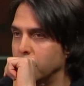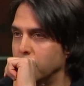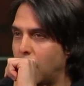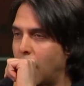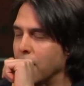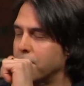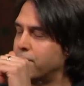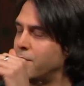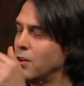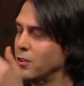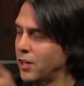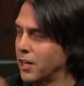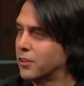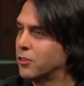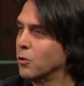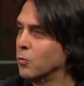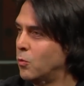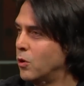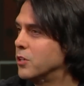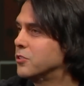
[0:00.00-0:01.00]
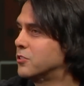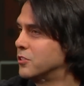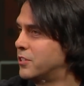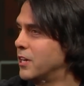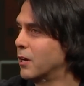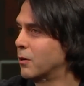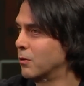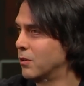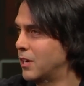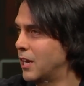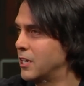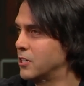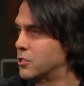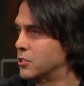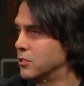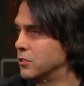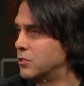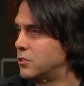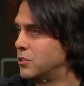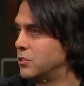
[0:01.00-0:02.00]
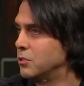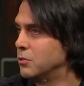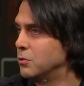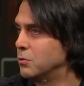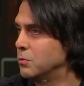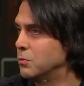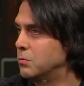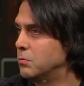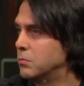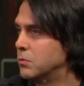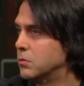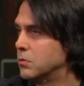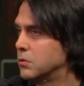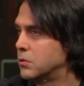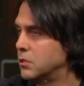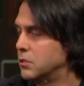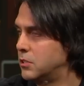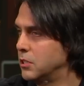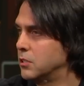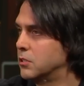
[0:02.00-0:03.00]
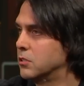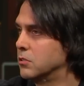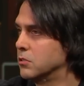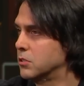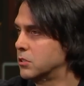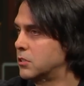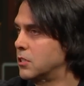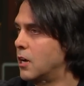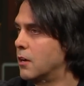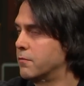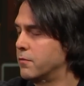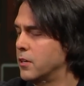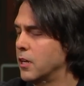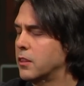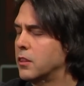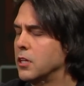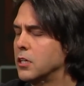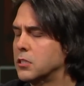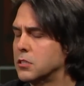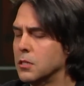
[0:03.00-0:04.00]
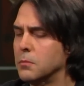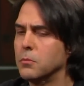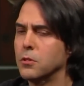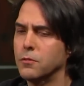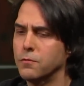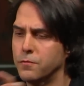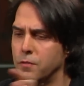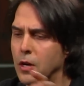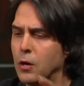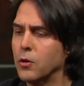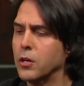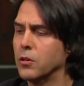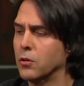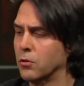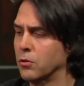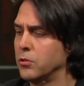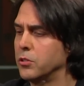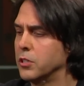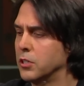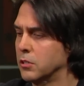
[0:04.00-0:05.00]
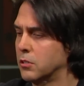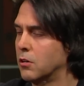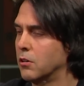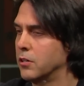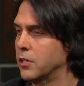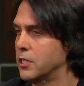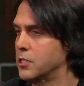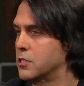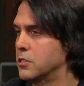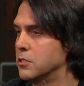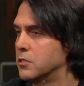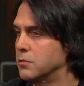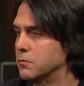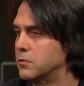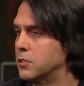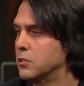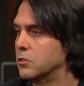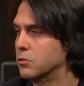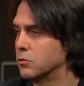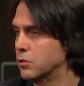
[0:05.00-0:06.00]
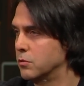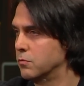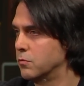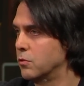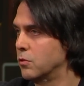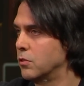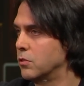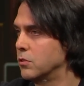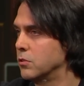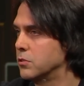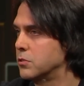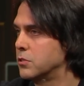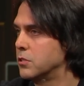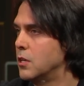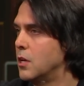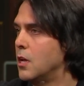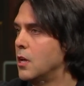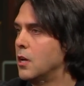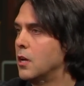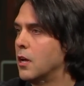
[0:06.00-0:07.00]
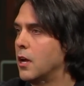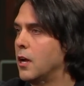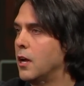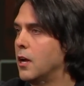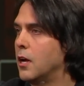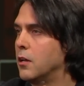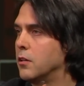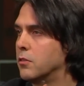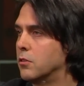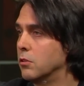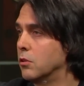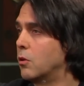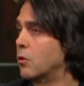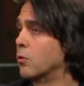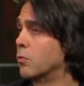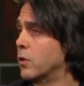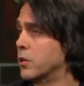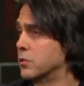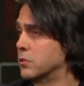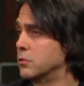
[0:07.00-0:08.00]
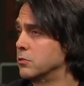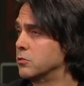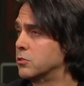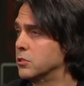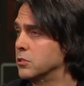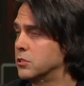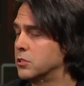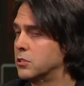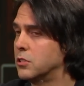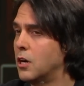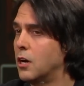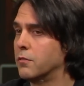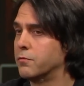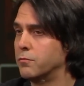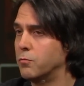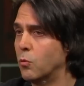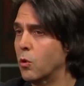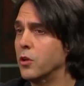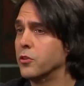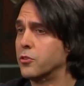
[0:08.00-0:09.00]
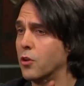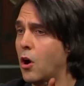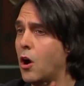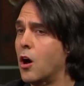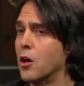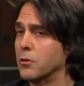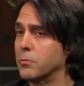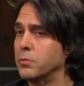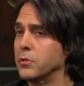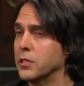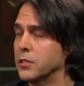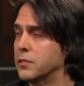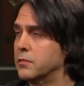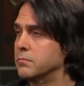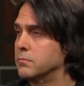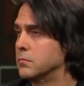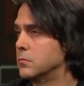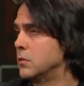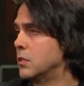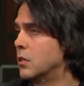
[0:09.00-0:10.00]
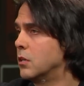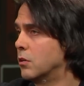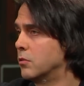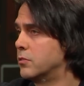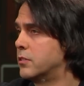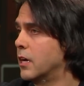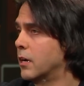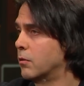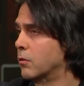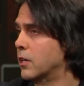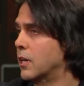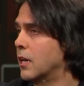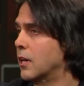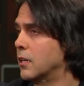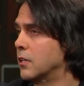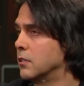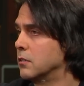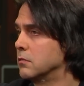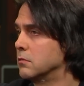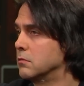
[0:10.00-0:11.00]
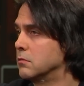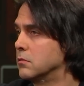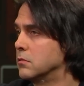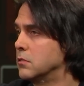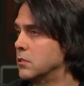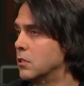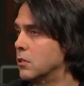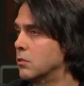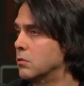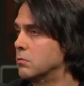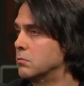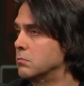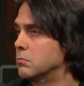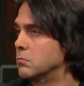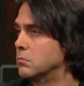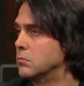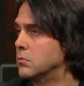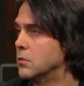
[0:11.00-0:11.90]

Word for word: I felt like there was a degradation to to digital stuff, and I think some of the very early incarnations of digital converters mm-hmm. and the lower resolution stuff was audibly, you know, degrading, you know, mm-hmm.